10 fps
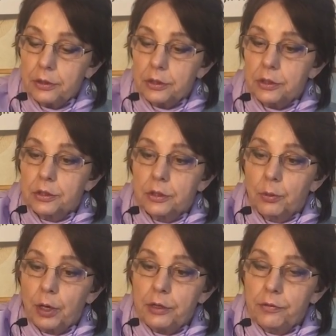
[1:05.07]
This is the
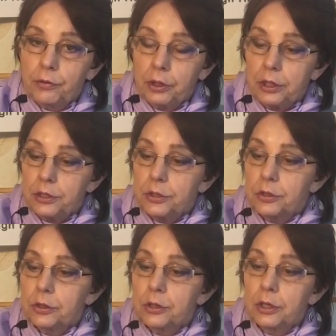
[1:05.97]
right foot
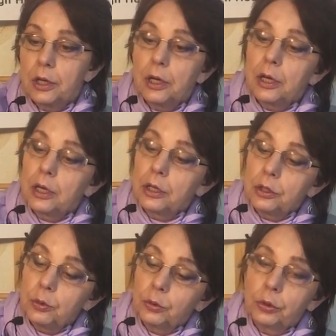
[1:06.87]
insert,
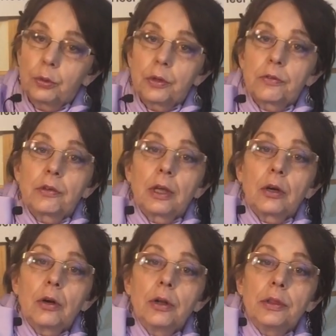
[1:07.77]
and you will notice that
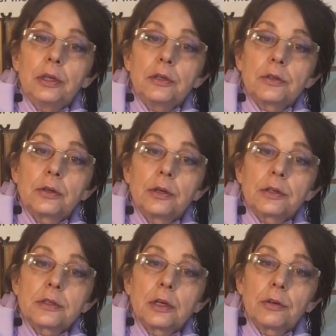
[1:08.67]
on the insert
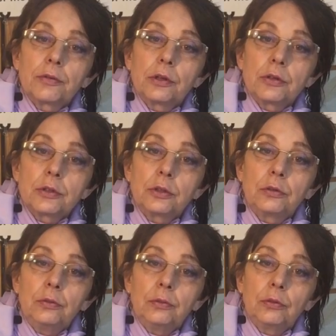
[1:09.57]
itself there's
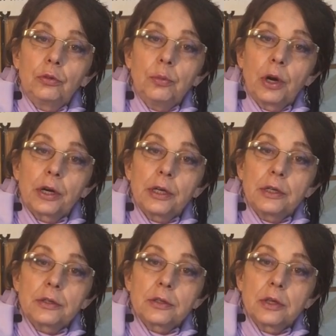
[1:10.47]
two
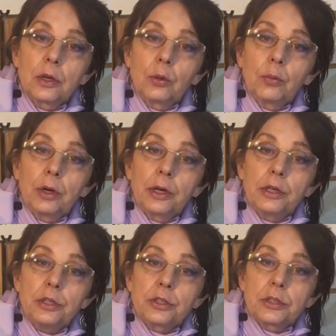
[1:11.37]
markings, one
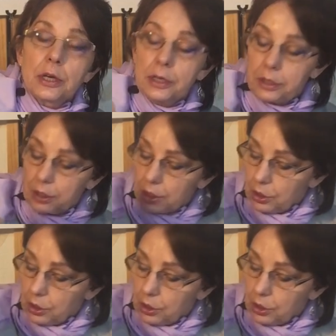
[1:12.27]
on each side.